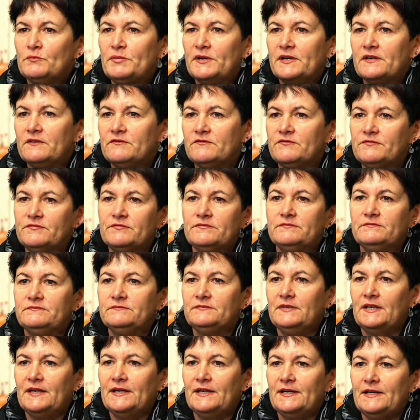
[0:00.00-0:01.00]
bit of
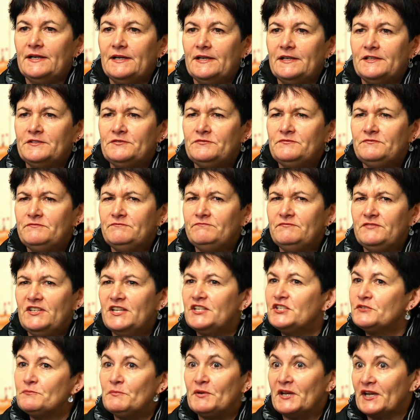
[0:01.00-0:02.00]

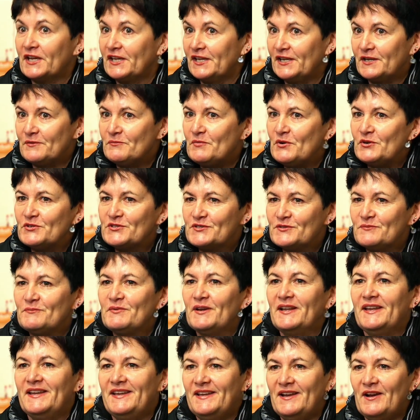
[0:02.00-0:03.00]
nitpicking
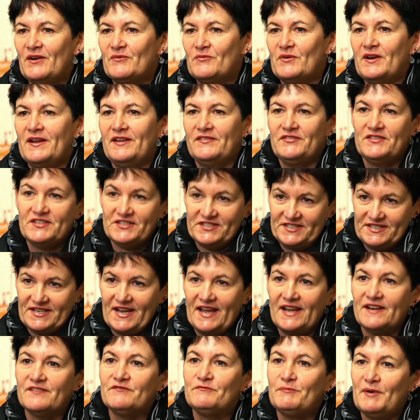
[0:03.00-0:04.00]
possibly around the start of